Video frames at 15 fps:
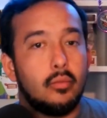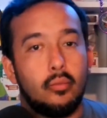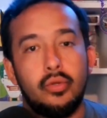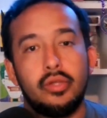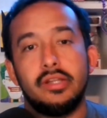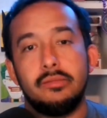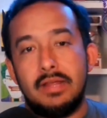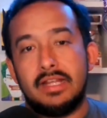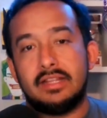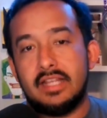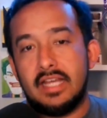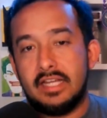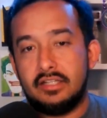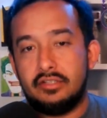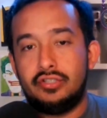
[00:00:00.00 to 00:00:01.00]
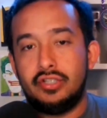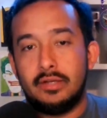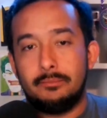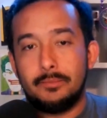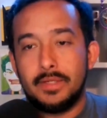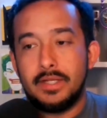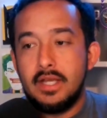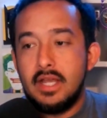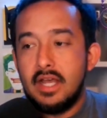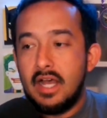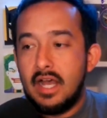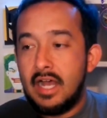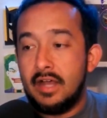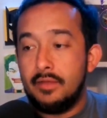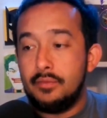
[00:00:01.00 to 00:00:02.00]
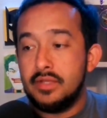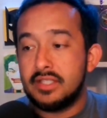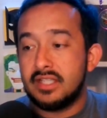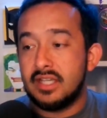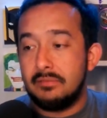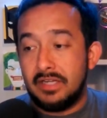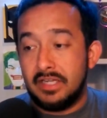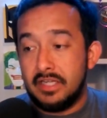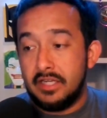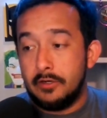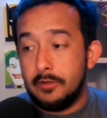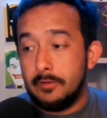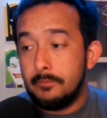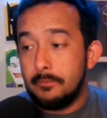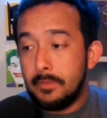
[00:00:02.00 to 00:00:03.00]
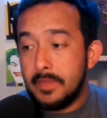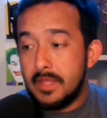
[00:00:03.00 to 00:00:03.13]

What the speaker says: really make that jump this coming year.